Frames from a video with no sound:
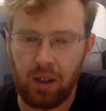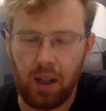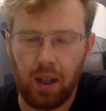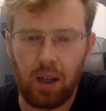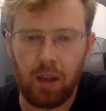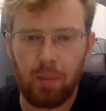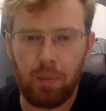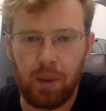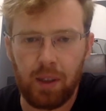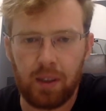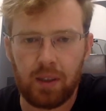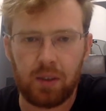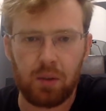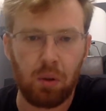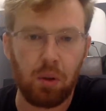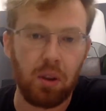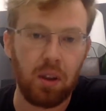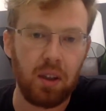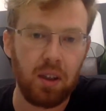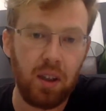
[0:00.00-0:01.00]
elements
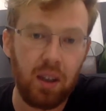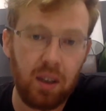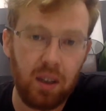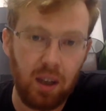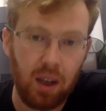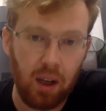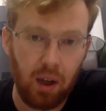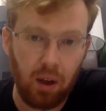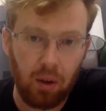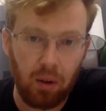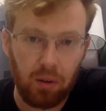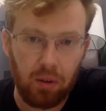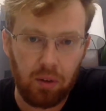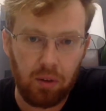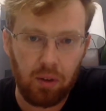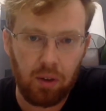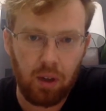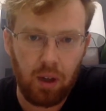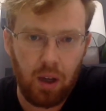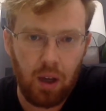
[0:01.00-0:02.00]
or the details,